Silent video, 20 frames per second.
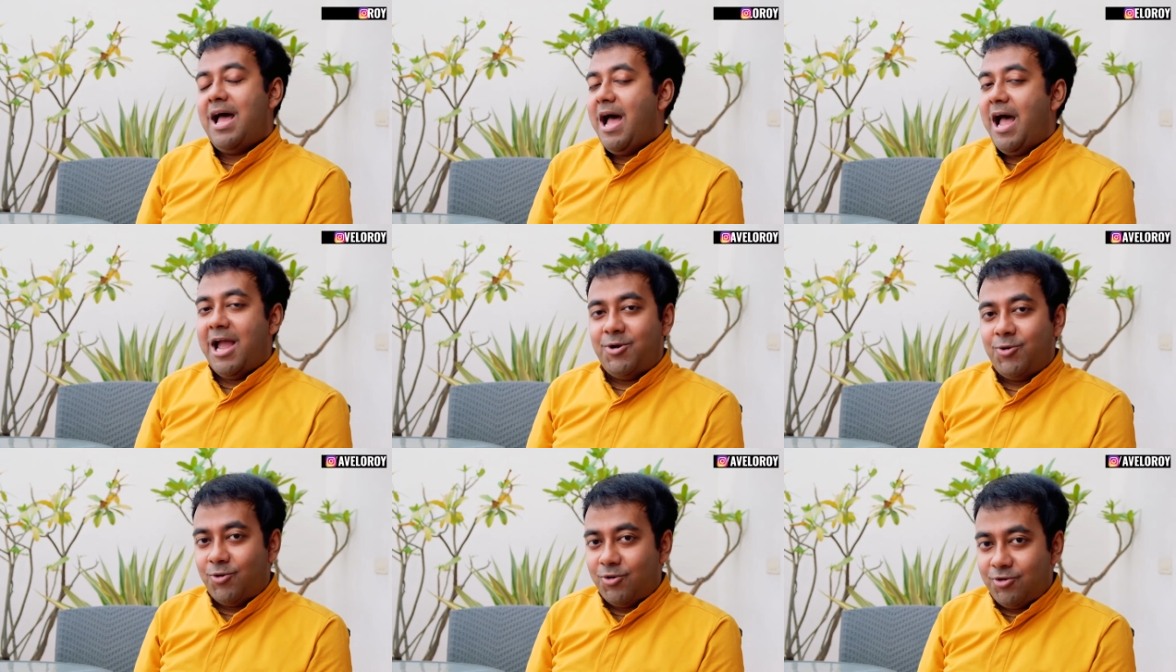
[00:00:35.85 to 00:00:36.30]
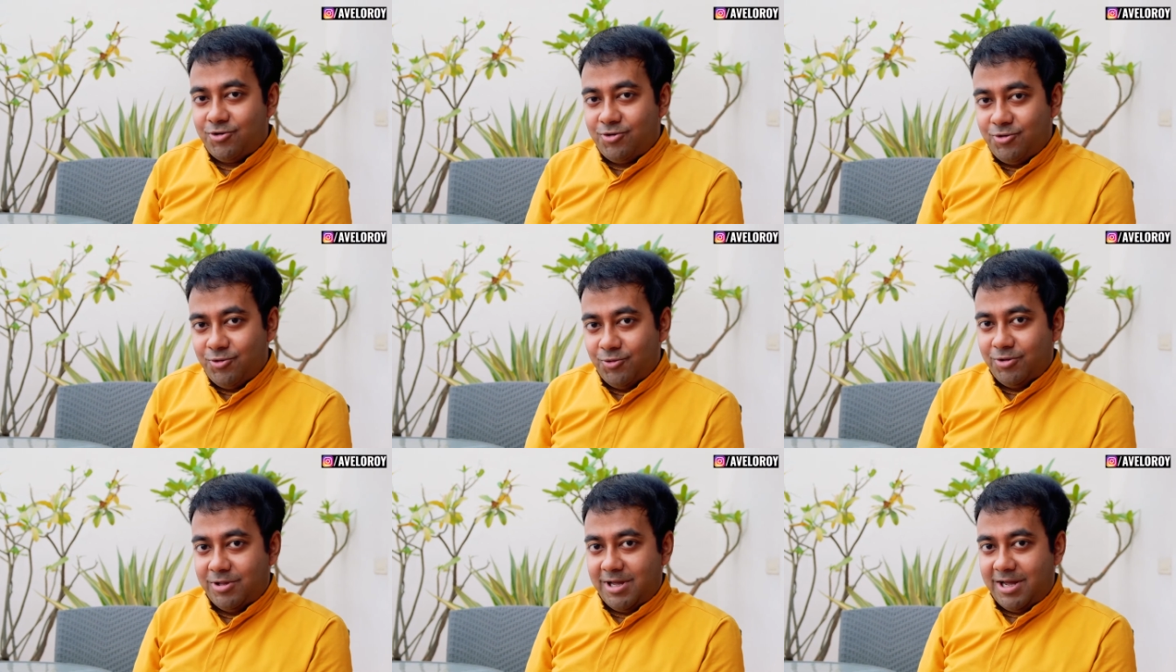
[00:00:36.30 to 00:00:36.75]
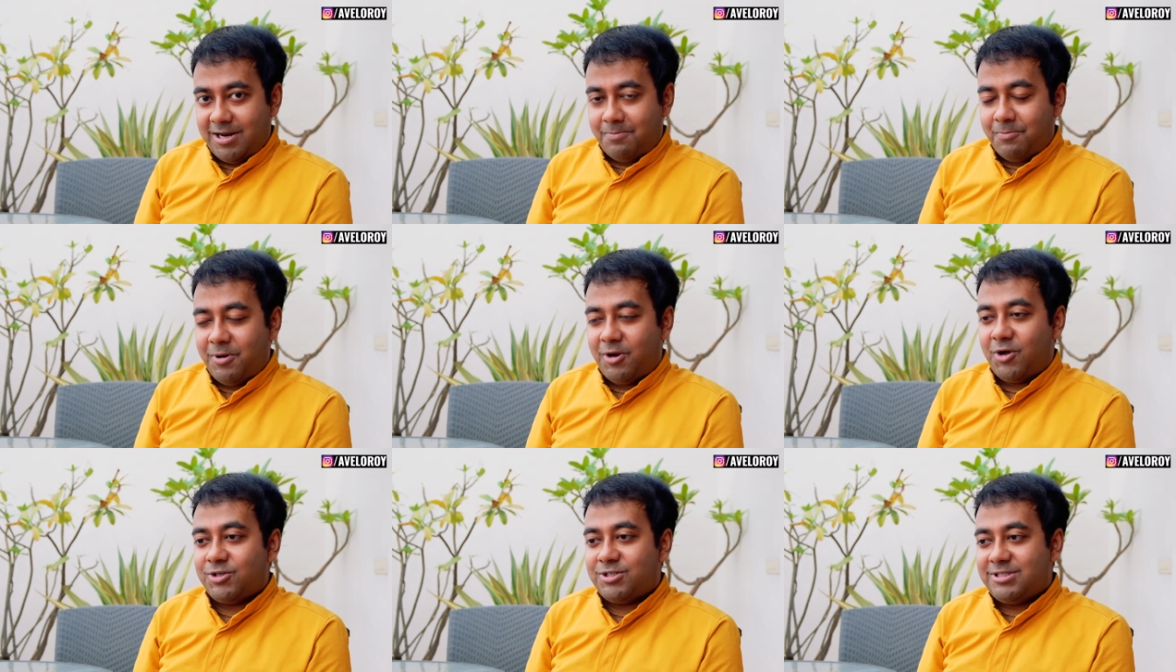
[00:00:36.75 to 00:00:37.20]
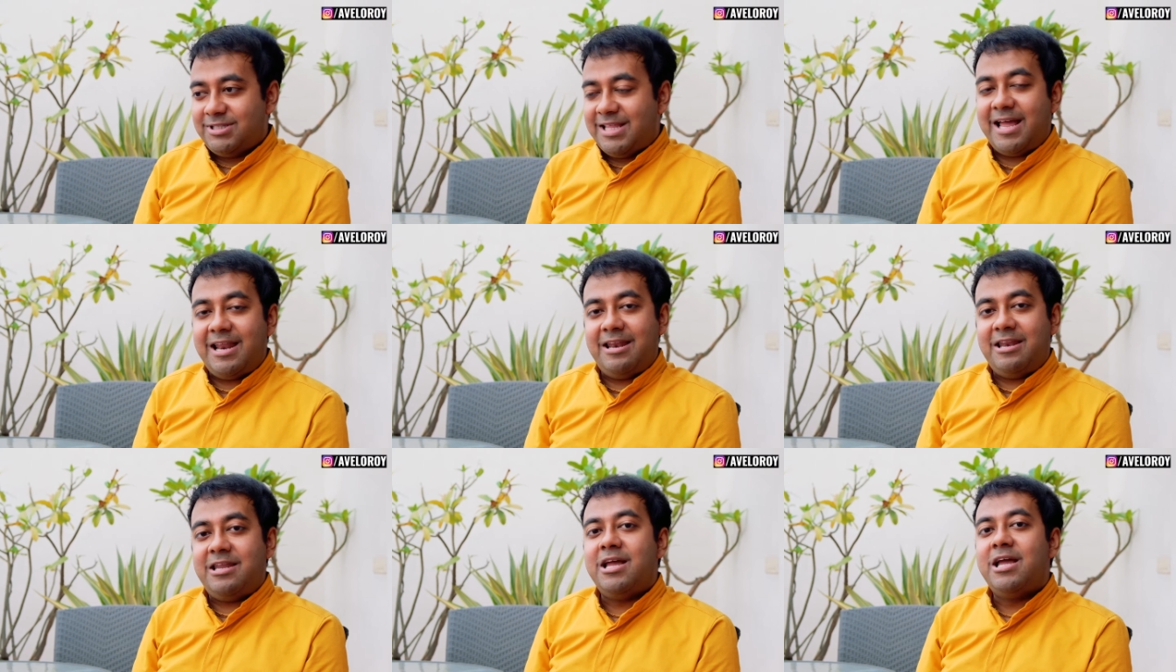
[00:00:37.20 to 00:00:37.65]
I don't do that because
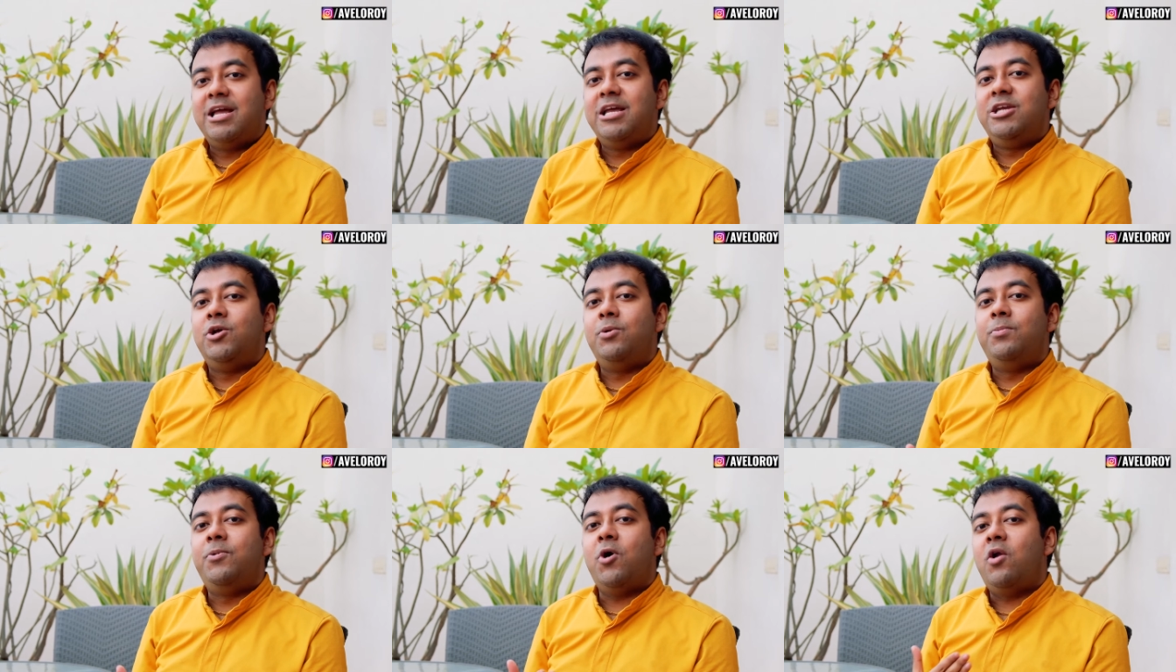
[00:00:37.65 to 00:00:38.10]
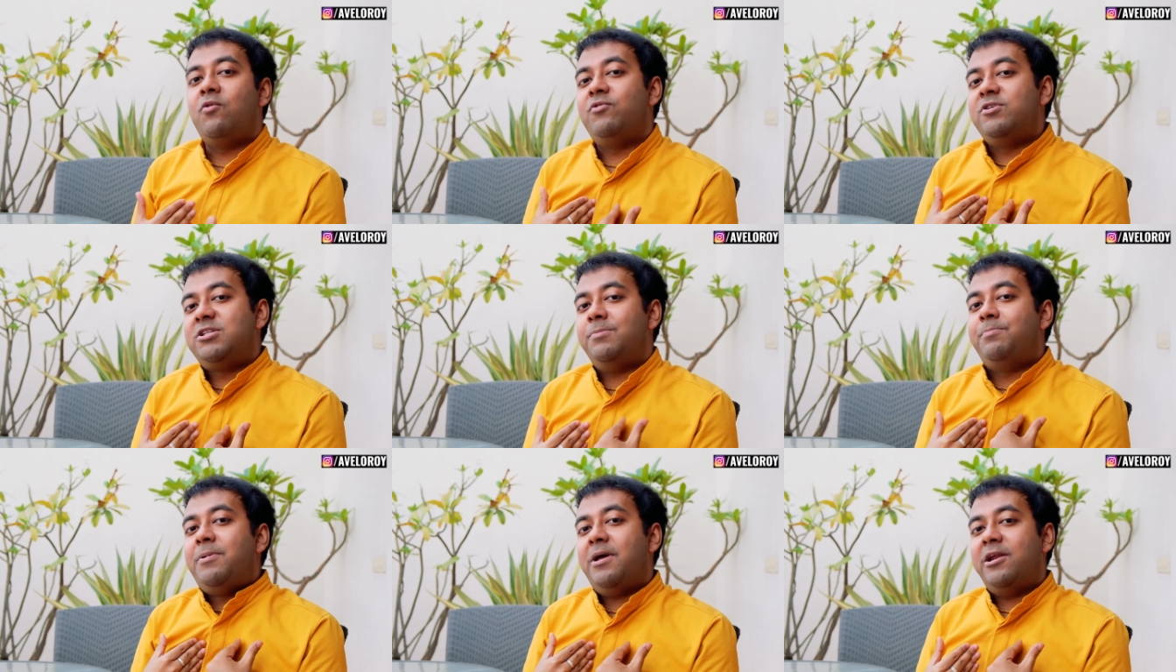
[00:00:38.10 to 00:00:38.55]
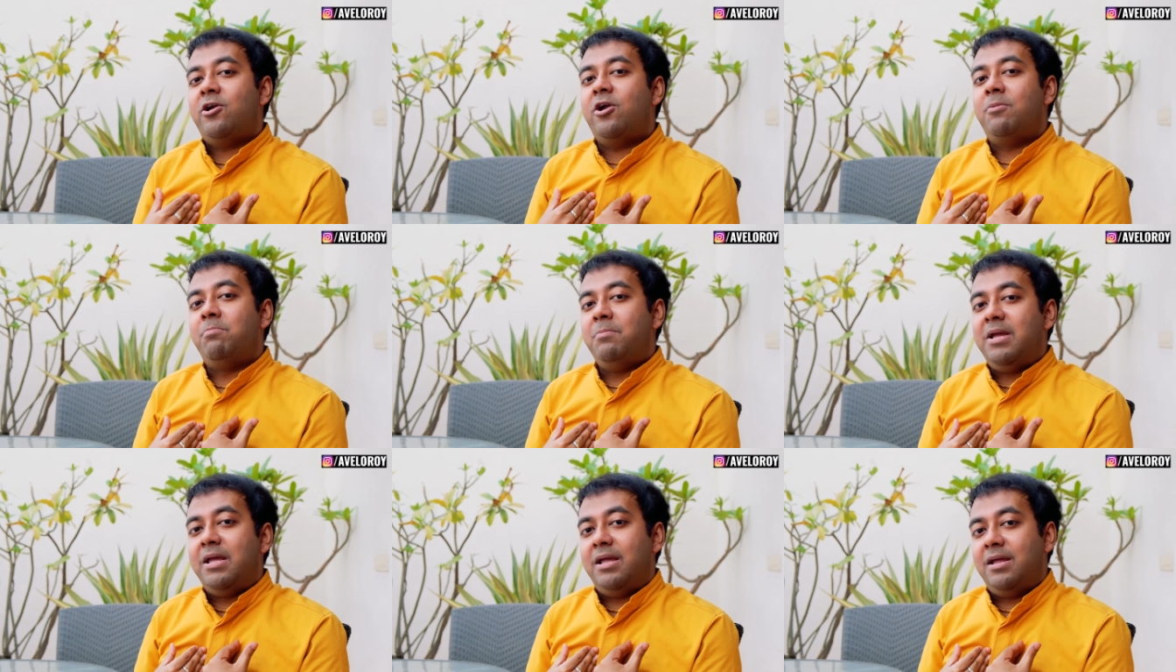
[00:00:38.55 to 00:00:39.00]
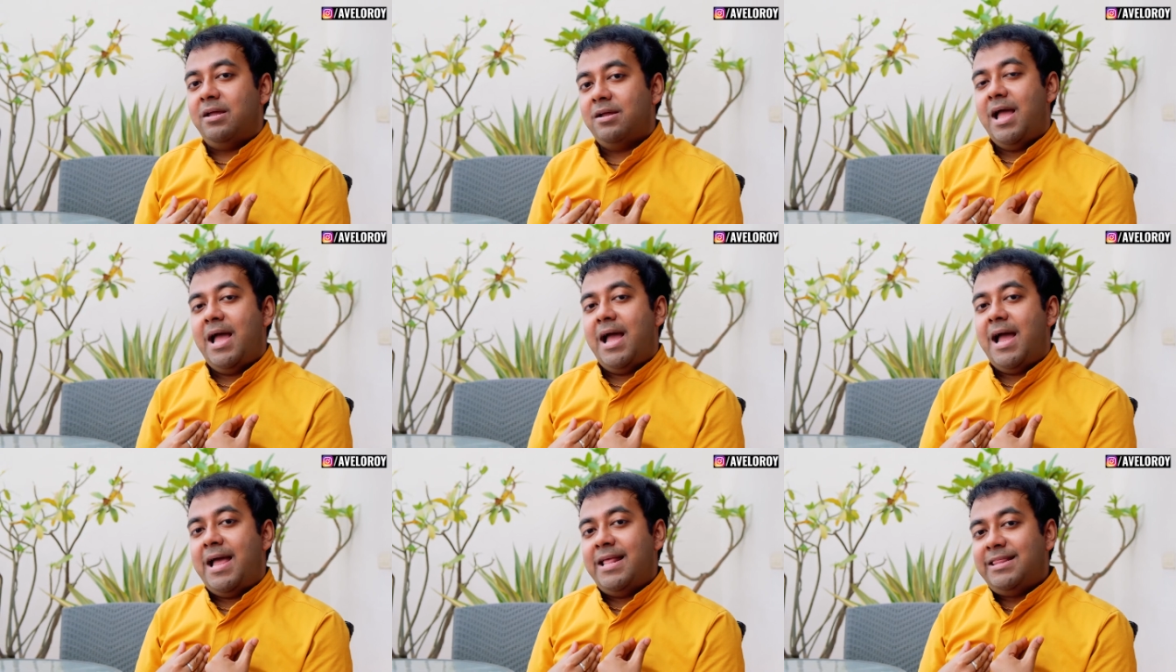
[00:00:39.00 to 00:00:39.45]
then you'll be always dependent on me,
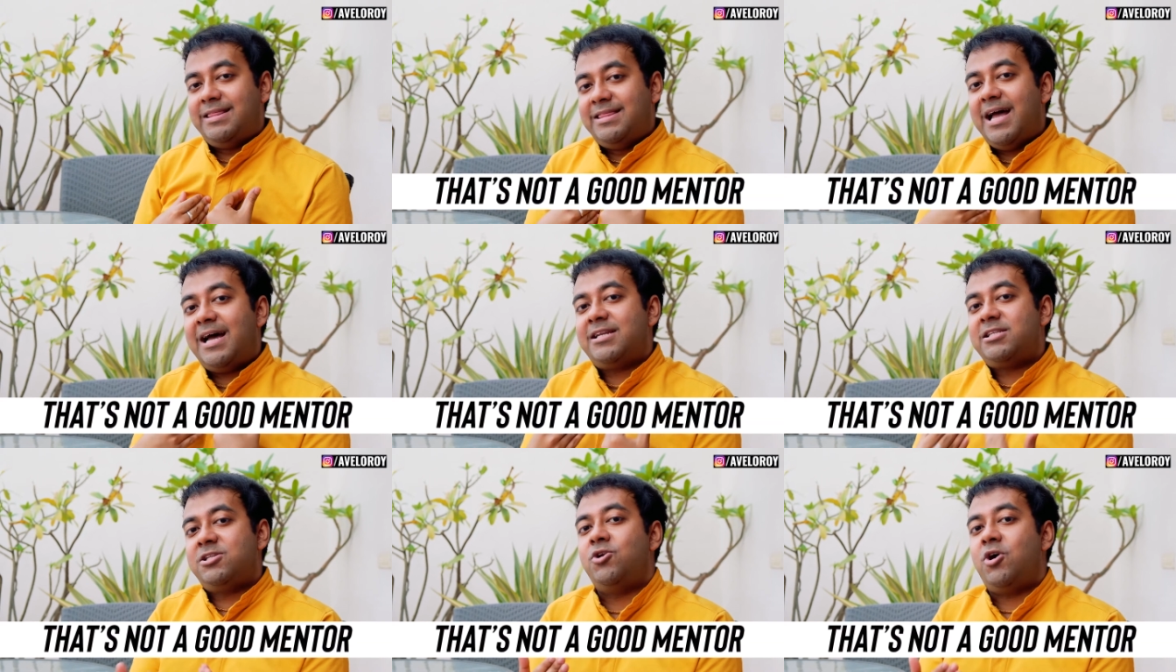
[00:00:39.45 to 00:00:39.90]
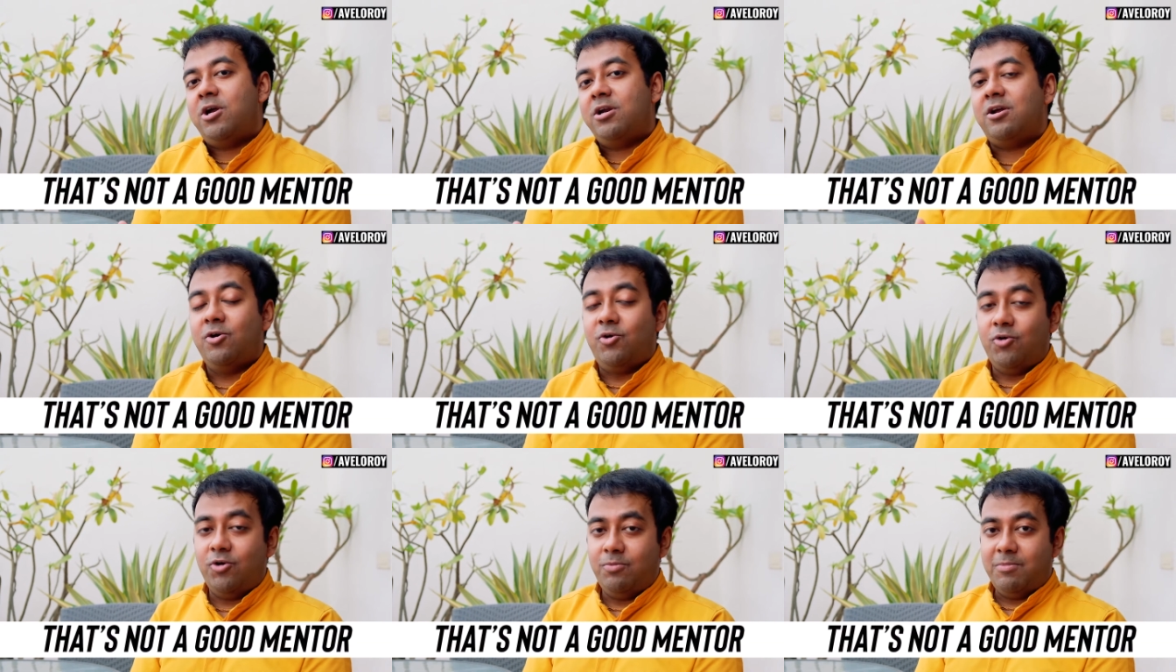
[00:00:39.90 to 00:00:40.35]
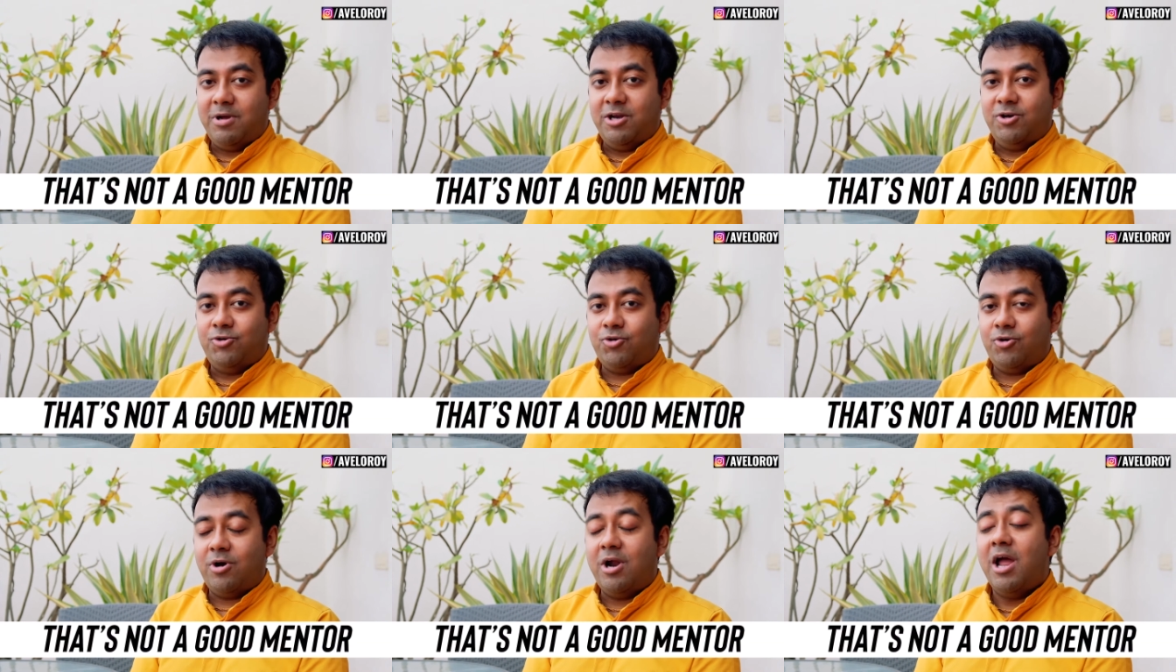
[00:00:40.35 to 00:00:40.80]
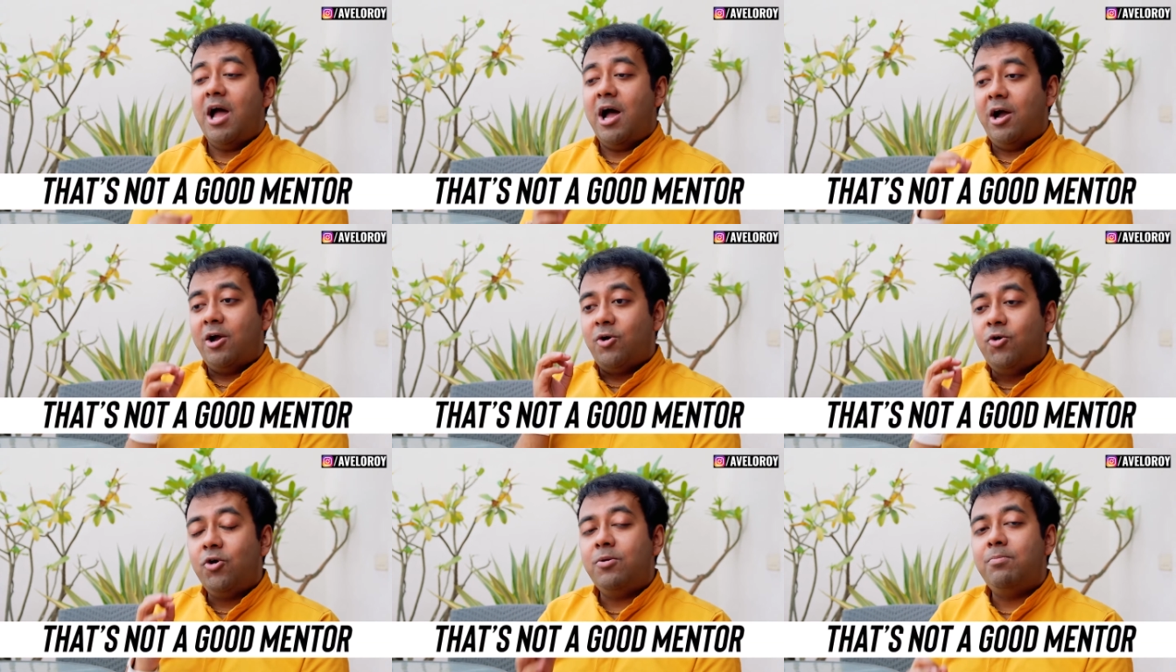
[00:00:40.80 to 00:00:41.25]
and that's not a good mentor.
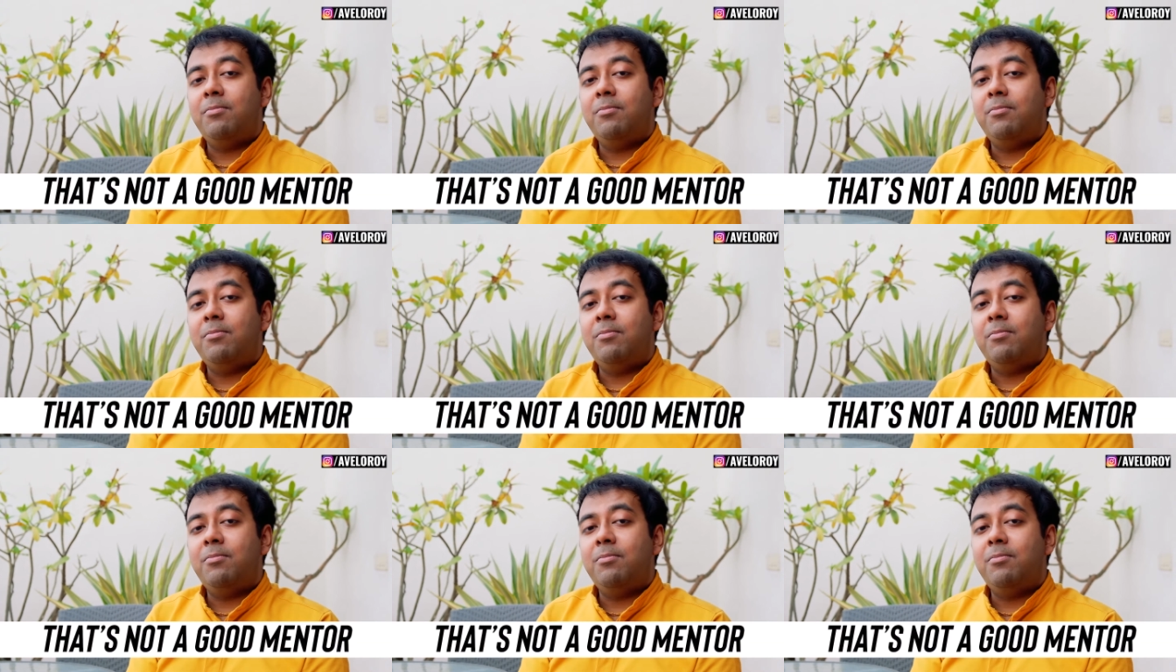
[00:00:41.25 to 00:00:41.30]
A good